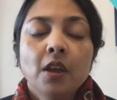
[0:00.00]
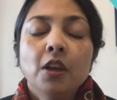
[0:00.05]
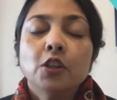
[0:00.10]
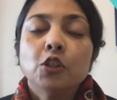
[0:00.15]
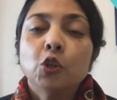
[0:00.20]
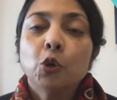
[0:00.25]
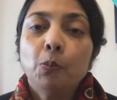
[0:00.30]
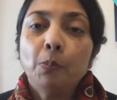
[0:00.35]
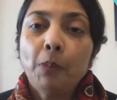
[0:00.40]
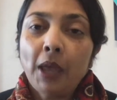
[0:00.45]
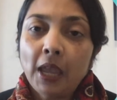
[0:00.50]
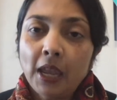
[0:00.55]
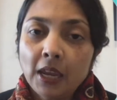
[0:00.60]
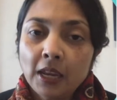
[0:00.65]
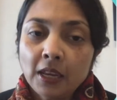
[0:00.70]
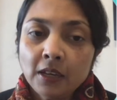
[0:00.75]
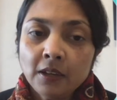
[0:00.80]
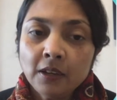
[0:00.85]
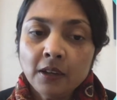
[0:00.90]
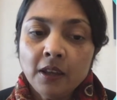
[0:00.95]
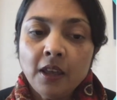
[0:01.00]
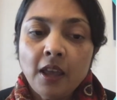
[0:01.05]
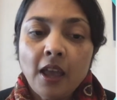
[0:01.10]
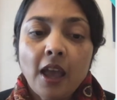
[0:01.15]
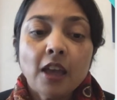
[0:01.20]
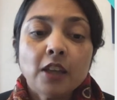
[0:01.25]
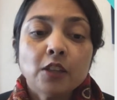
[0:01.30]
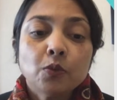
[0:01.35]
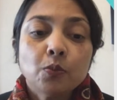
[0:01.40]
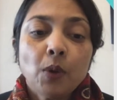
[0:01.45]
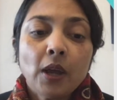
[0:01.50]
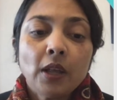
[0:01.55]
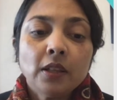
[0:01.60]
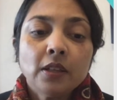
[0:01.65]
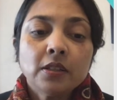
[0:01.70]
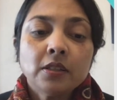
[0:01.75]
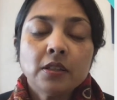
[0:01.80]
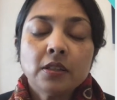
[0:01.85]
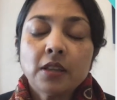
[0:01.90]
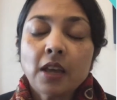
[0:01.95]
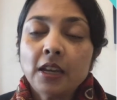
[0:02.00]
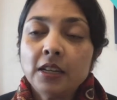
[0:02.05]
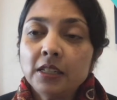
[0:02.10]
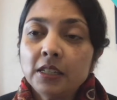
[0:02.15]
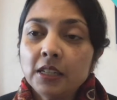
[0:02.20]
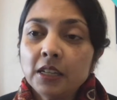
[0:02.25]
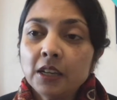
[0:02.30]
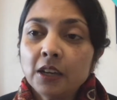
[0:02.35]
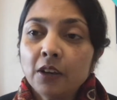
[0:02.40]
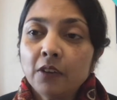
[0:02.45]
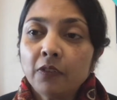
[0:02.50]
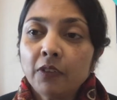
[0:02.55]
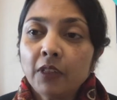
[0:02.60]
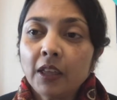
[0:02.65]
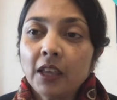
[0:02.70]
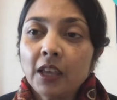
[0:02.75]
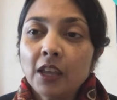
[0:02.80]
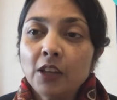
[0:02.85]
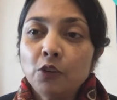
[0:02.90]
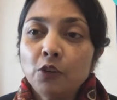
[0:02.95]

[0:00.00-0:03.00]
So pain, as well as this idea of can